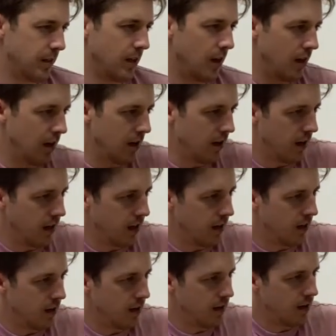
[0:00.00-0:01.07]

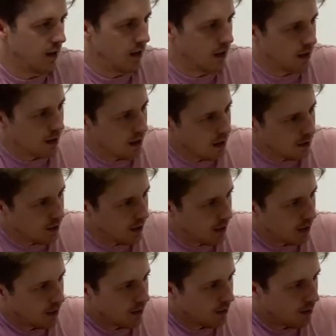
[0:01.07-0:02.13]
Alright. Now we're
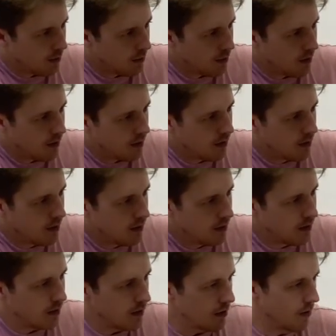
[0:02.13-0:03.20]
getting somewhere.
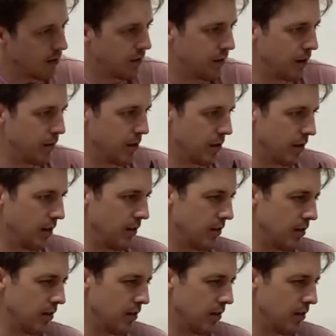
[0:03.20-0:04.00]
Leaves